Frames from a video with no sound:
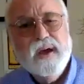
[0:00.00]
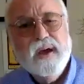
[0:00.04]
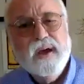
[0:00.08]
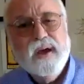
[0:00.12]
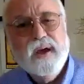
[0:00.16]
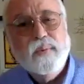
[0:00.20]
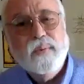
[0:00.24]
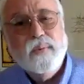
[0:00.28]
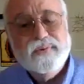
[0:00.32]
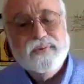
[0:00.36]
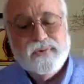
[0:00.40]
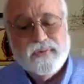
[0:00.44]

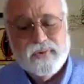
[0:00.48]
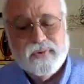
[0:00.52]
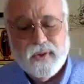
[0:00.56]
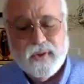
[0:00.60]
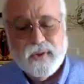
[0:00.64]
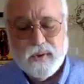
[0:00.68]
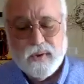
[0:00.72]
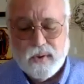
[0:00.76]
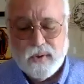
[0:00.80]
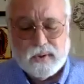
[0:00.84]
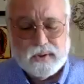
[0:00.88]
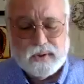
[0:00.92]
was the
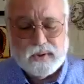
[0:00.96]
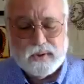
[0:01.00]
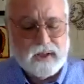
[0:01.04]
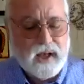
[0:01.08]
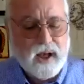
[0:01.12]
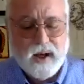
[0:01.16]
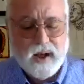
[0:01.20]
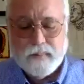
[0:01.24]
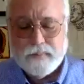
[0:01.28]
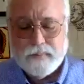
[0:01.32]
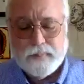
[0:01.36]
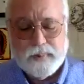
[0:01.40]
whole
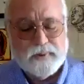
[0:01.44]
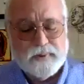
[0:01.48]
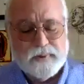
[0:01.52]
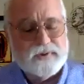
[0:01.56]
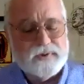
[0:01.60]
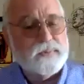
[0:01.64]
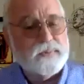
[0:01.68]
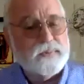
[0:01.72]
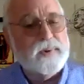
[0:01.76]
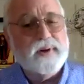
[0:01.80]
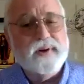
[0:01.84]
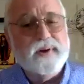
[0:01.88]

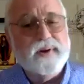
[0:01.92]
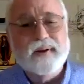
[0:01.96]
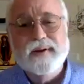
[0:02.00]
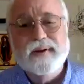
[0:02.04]
accomplishment.